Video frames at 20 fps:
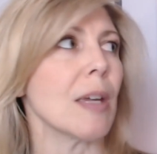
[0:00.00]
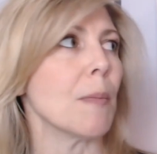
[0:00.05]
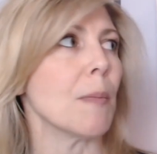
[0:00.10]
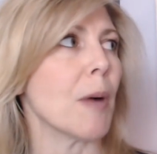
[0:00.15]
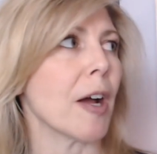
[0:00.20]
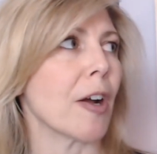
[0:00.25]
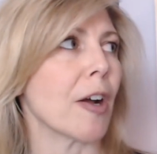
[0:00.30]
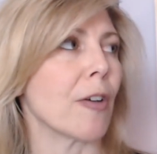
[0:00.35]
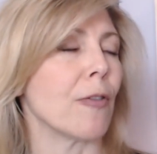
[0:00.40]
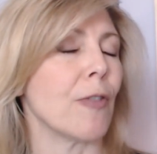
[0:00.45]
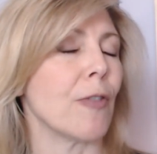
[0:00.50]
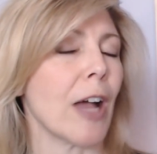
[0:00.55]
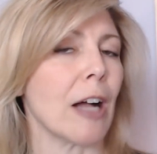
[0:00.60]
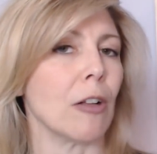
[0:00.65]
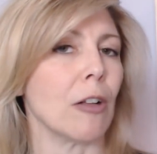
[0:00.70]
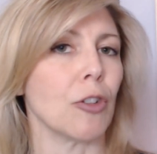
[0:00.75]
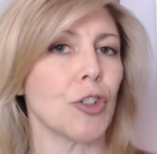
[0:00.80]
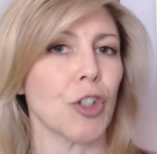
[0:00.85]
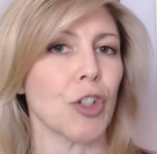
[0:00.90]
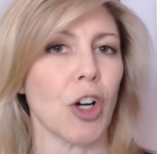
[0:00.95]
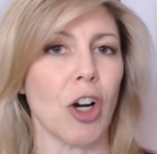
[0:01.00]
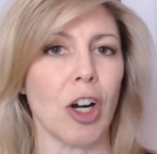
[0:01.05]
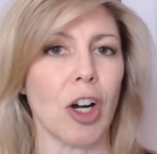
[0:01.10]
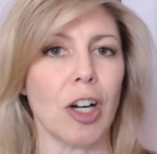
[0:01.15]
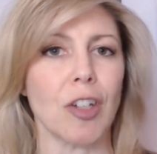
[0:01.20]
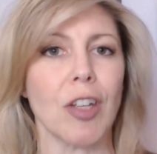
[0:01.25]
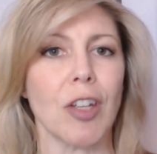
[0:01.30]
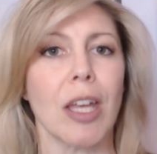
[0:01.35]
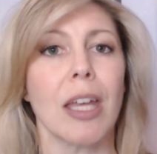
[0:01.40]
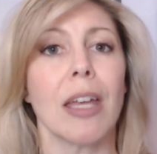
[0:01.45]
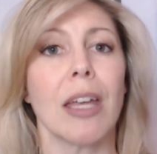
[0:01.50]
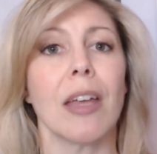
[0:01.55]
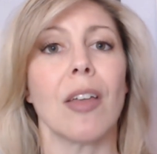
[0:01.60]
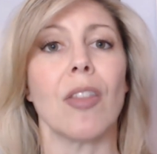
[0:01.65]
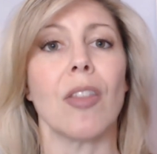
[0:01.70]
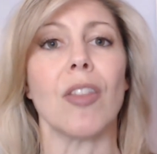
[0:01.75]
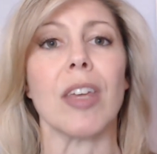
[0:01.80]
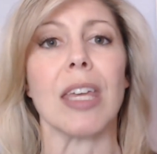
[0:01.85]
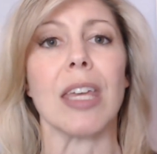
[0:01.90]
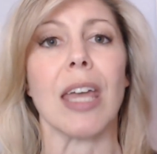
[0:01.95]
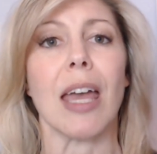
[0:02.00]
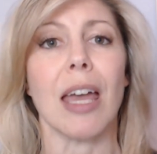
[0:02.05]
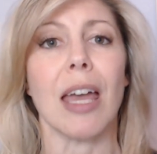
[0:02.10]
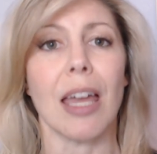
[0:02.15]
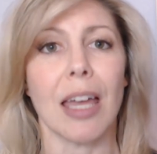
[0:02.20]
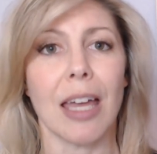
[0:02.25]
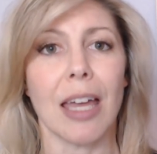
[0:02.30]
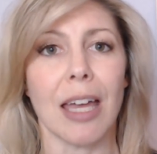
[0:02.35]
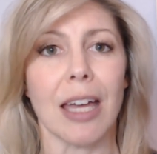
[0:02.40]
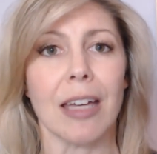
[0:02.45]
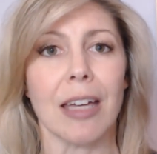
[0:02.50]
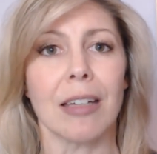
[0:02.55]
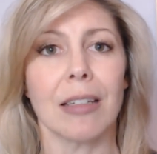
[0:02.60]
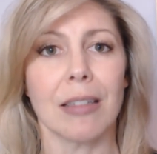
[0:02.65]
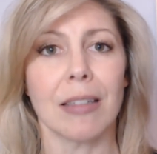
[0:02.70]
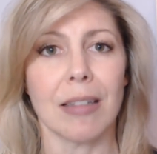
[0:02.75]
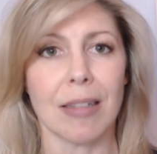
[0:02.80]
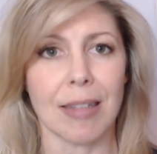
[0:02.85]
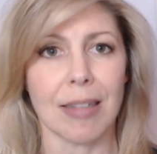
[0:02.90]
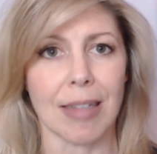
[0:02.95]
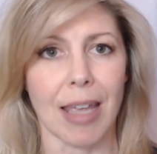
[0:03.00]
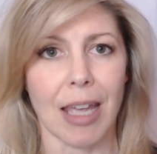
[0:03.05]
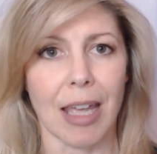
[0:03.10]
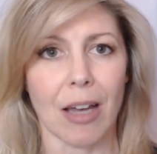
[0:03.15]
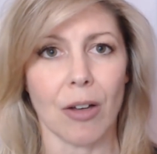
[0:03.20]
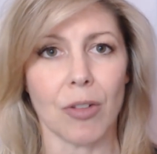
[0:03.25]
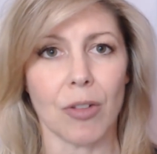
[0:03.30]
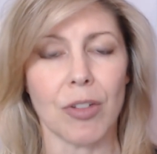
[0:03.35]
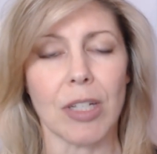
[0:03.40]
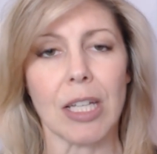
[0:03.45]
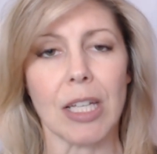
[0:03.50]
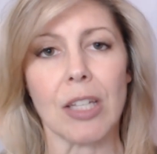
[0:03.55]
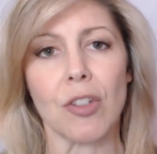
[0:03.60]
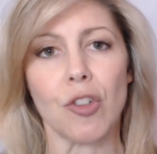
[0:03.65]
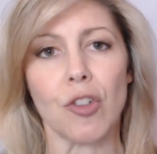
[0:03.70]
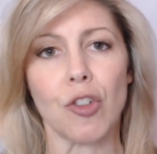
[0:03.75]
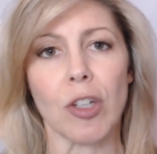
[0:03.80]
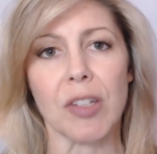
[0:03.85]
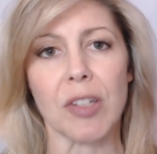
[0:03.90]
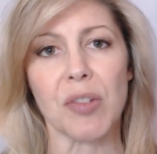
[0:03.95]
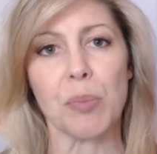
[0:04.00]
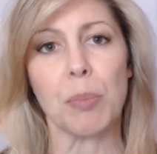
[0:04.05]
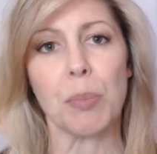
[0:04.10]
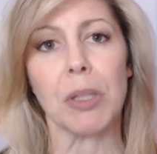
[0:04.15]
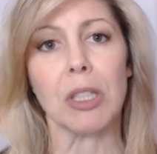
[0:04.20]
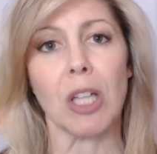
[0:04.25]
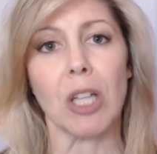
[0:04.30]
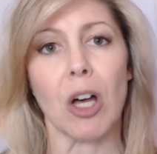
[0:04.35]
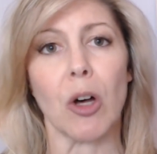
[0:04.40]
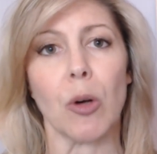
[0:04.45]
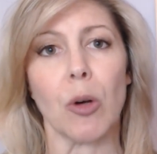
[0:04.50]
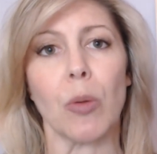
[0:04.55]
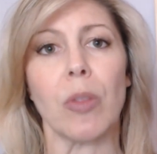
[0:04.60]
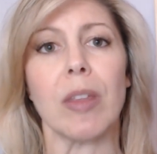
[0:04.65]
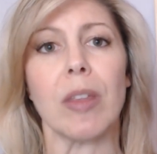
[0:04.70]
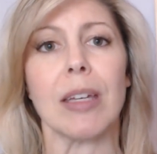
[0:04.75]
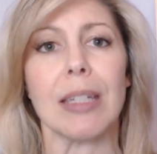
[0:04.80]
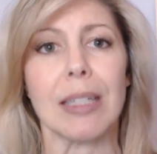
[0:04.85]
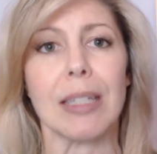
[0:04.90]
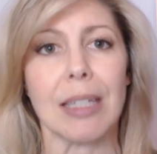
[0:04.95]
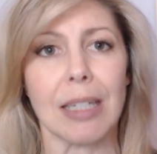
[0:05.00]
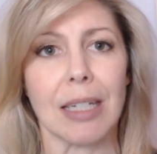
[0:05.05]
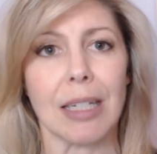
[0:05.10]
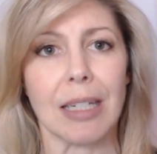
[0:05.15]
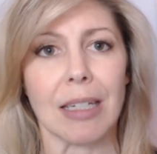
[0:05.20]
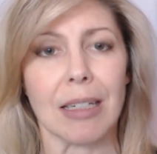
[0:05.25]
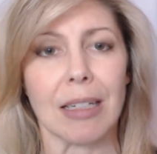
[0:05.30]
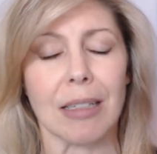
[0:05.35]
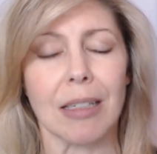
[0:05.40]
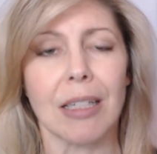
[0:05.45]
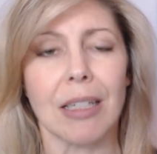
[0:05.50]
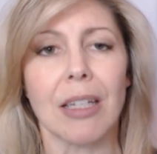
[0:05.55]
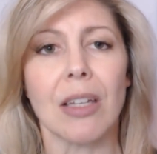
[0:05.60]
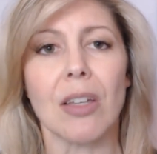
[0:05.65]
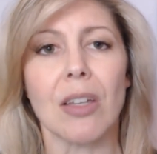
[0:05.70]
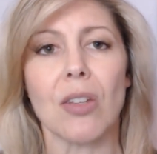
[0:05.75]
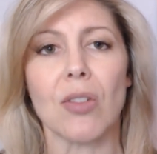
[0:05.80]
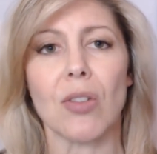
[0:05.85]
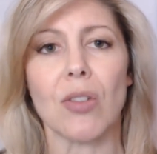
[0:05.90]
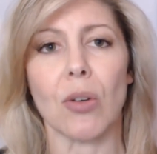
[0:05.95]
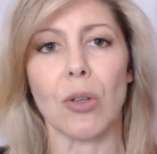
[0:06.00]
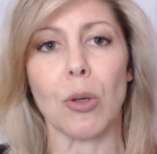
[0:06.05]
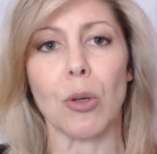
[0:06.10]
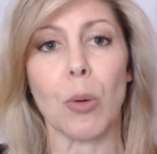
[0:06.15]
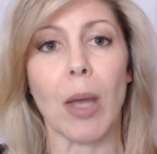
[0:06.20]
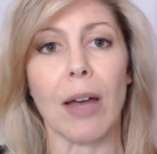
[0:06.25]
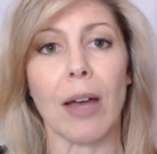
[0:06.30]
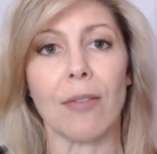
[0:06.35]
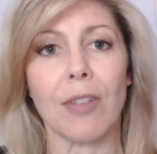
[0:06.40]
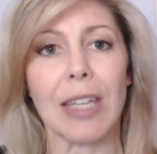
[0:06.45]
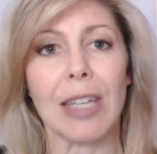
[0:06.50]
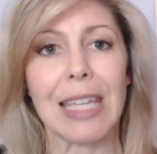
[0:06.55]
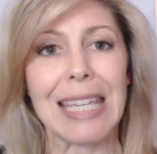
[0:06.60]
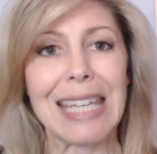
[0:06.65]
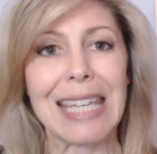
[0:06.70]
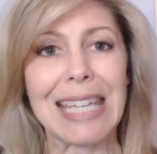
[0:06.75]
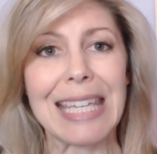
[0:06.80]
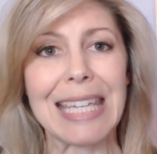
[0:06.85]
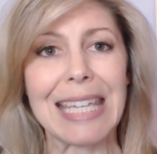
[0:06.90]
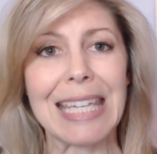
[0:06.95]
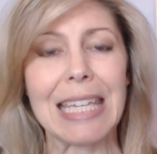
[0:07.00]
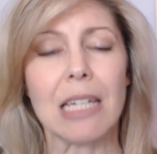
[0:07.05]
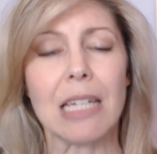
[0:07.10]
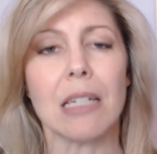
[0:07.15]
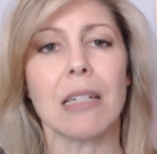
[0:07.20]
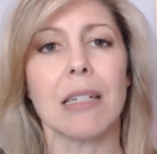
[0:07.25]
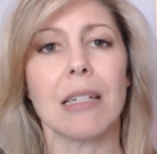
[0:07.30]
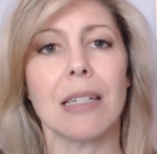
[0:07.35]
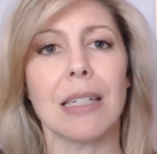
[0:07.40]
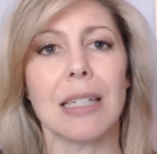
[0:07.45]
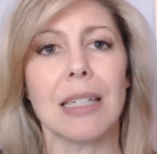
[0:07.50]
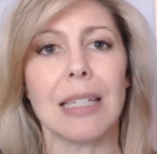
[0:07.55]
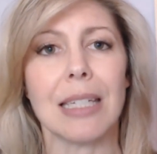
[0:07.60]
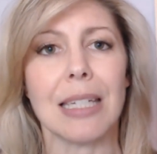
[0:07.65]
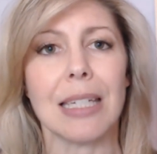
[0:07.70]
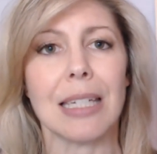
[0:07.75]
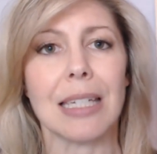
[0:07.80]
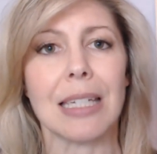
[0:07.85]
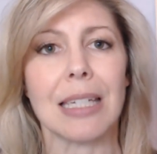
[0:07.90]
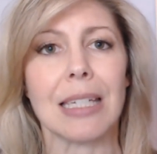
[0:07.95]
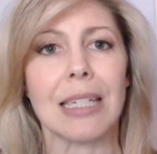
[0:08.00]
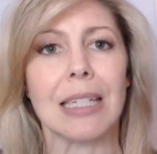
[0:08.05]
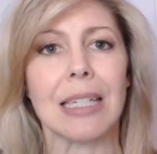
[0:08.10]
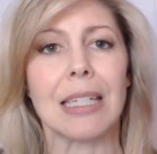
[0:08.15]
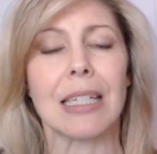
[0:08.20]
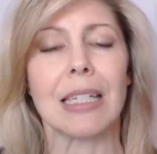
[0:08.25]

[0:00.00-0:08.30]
by our vowel chart, the e sound is just below the i. So you have e, i,